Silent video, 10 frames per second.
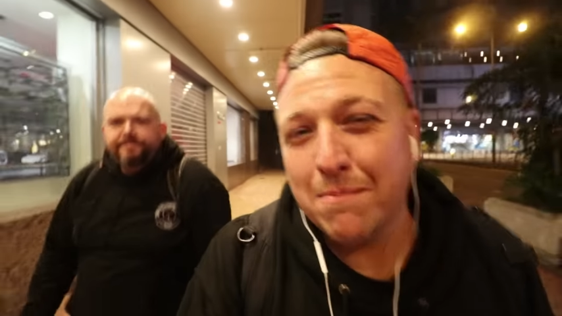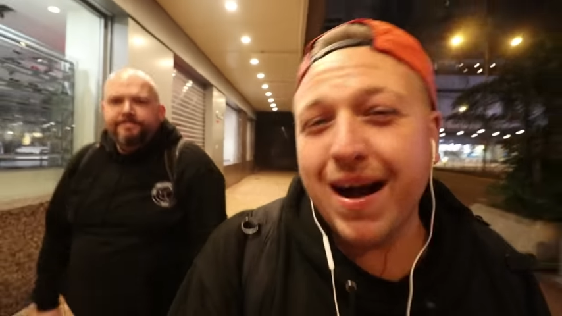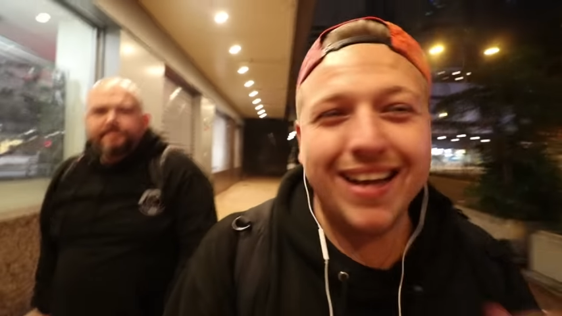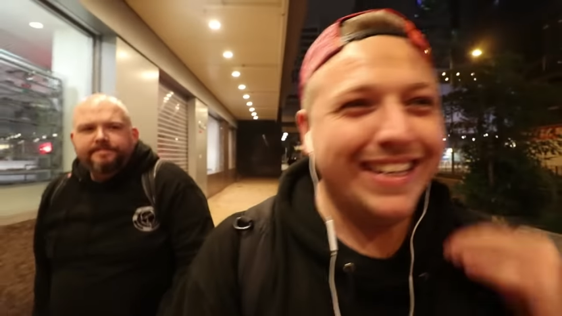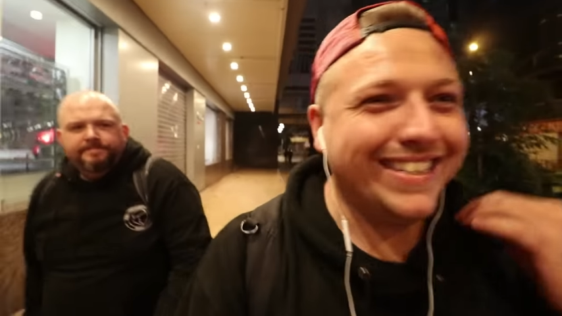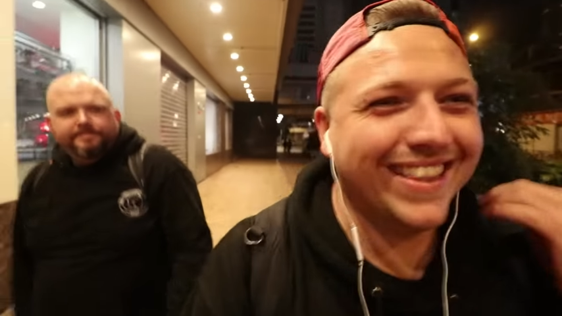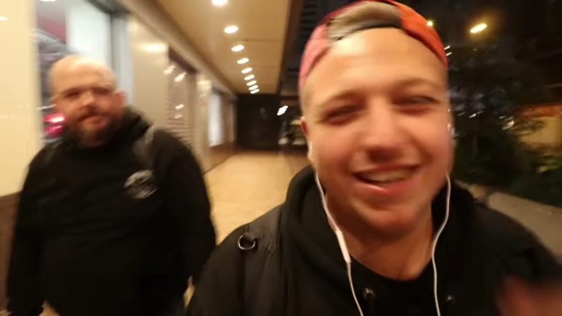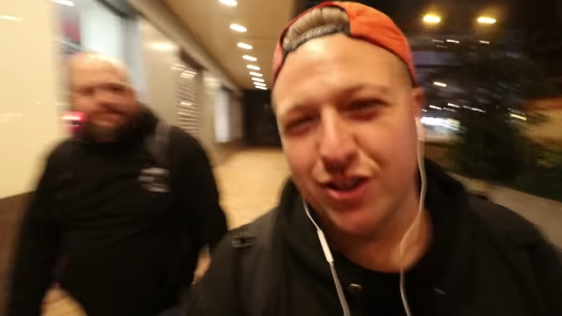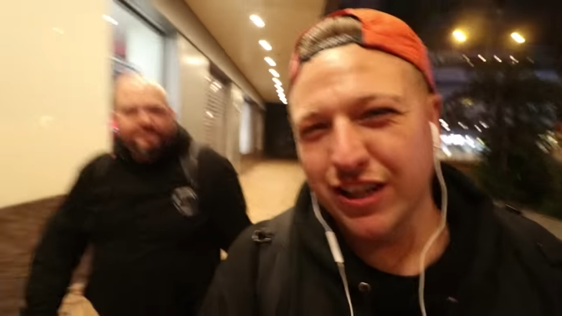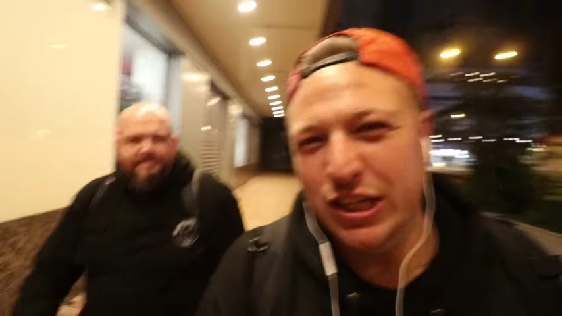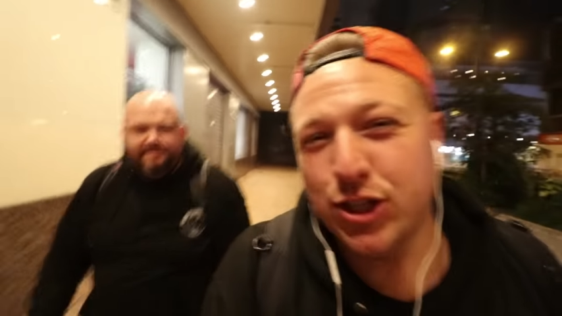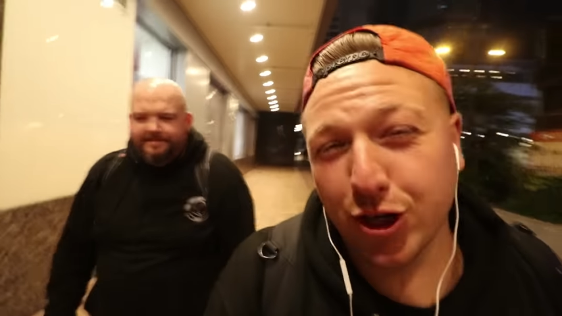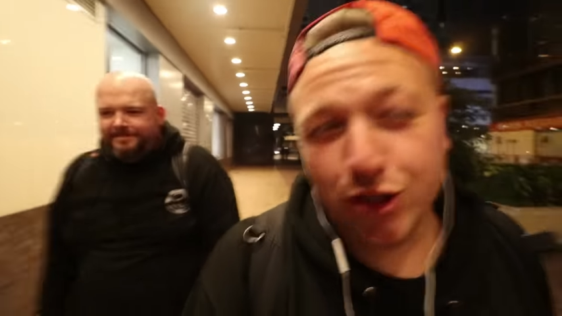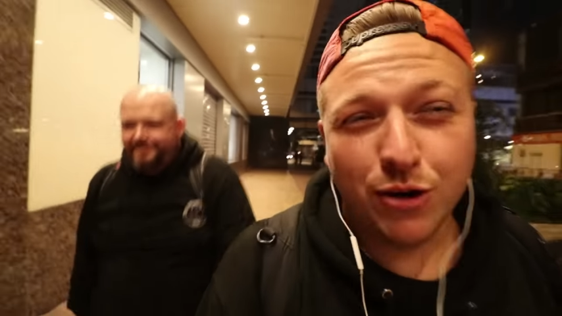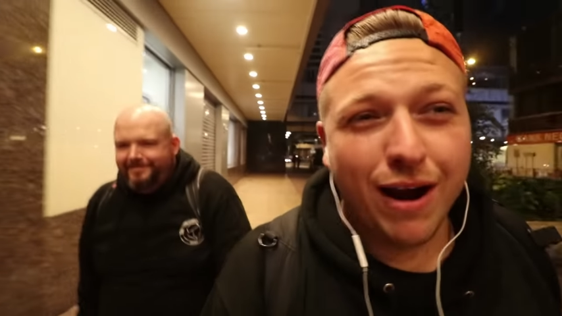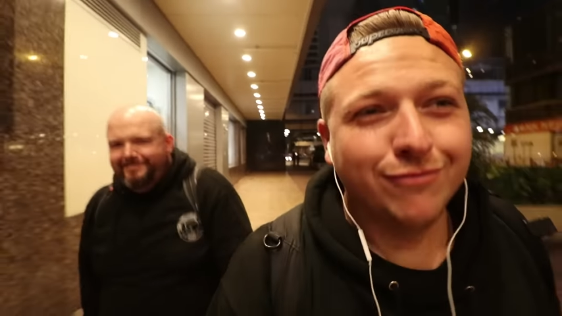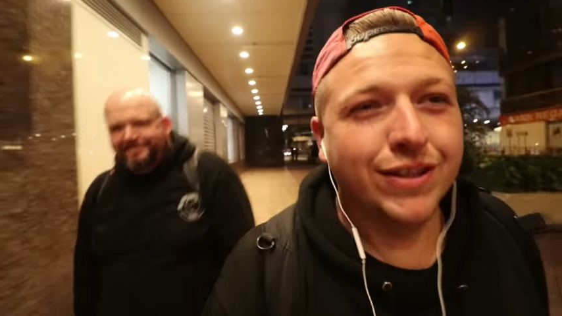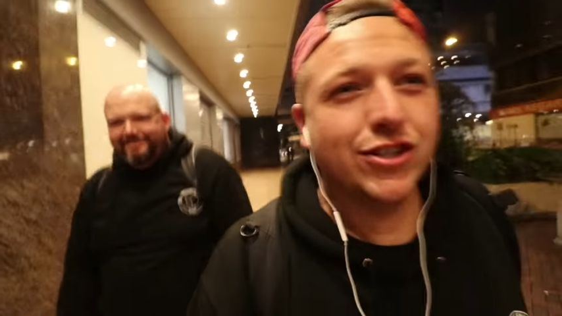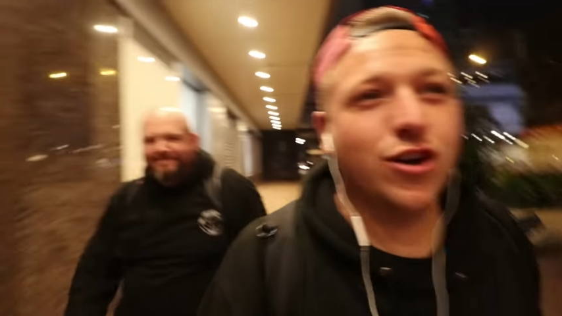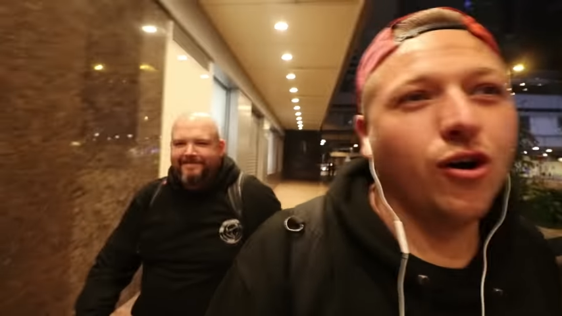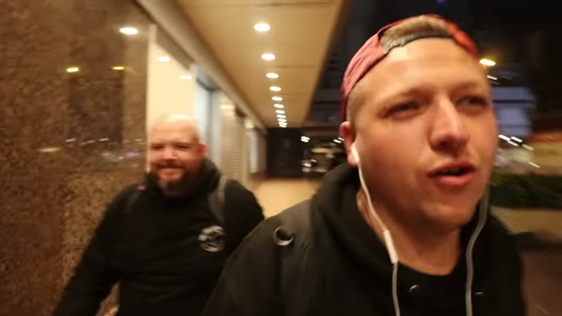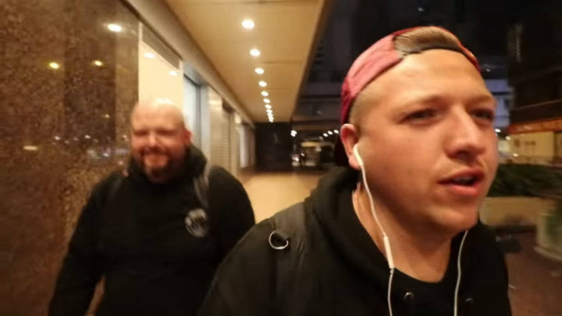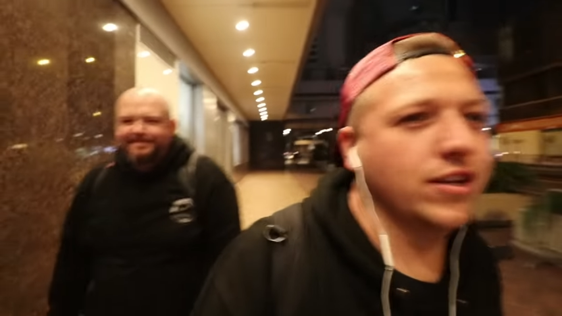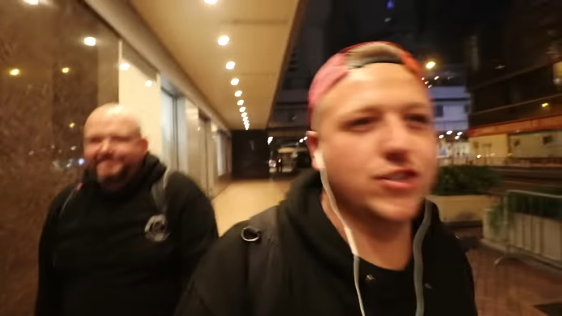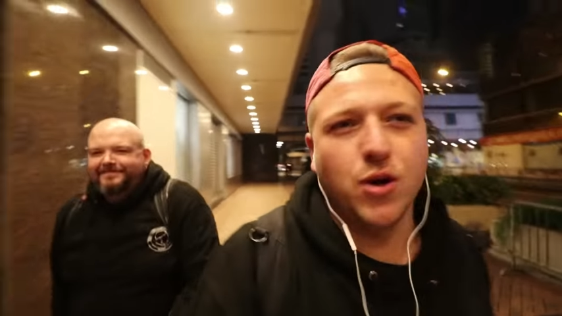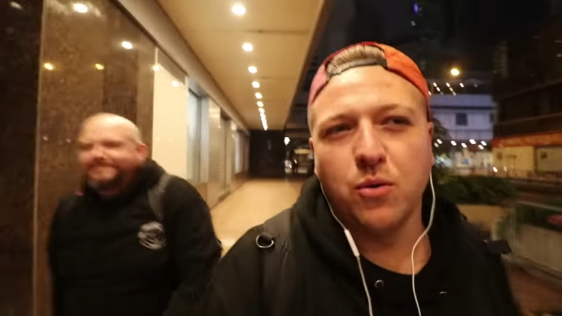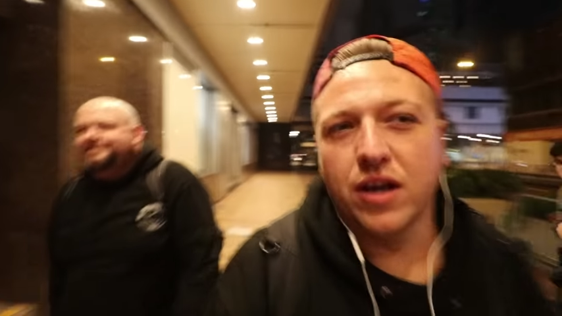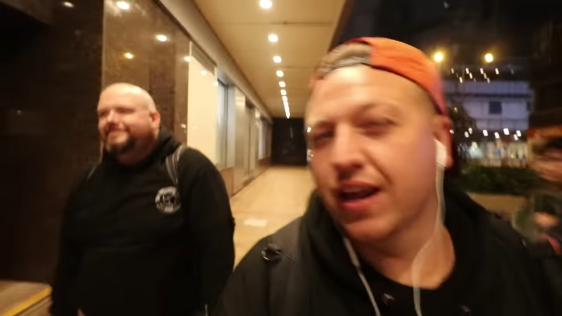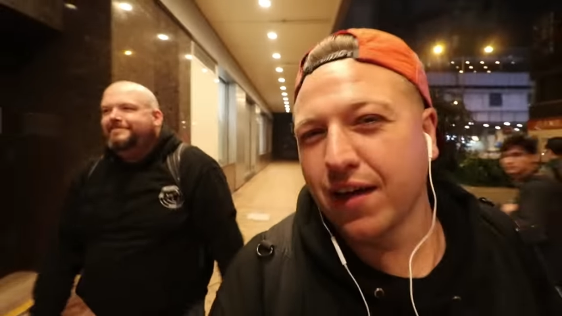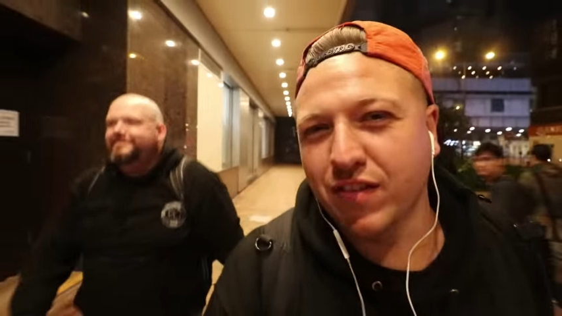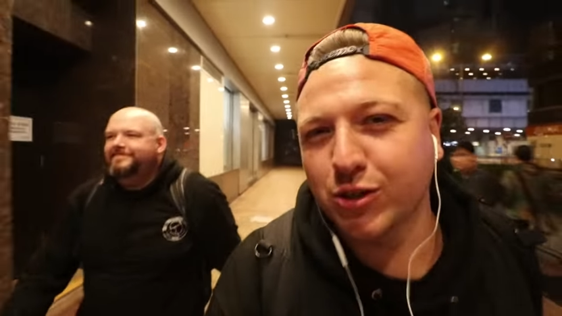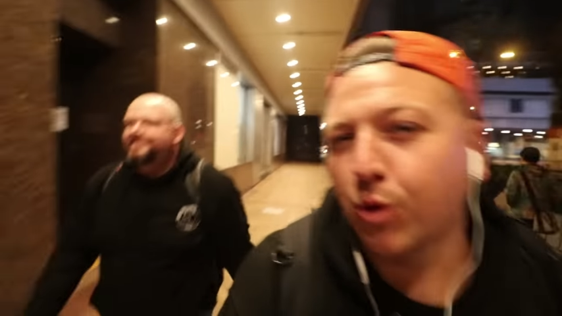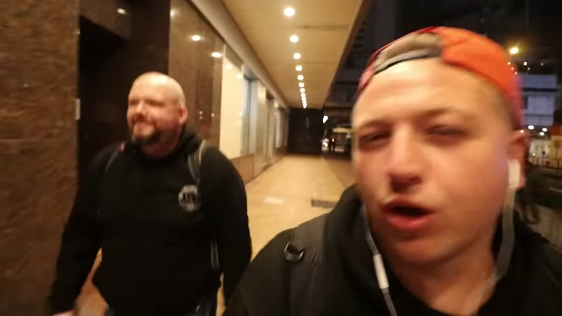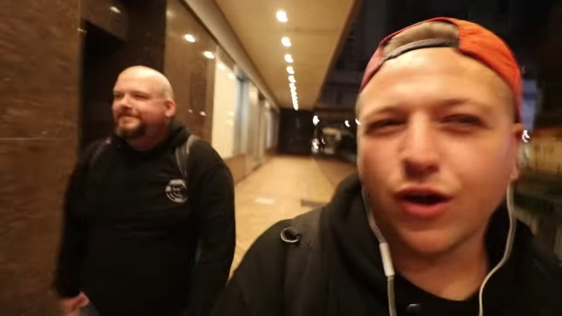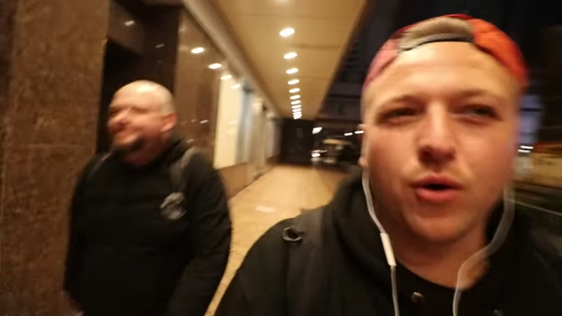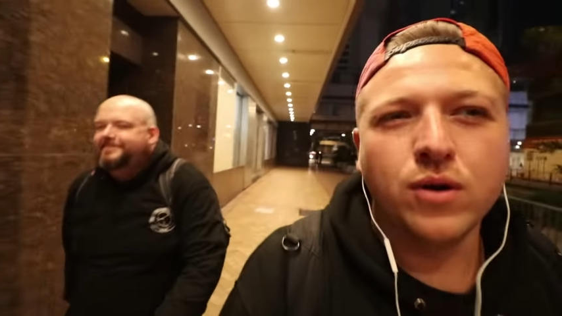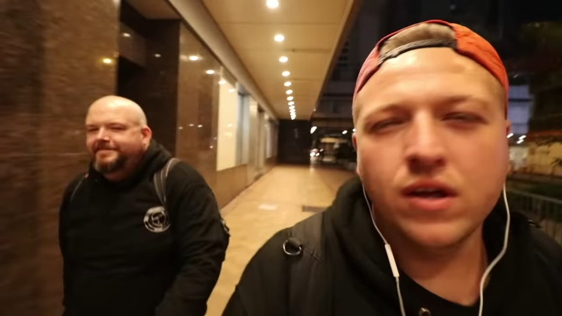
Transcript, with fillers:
Speaker 1: Mackey's literally just around this corner, so we're going to give this one a go.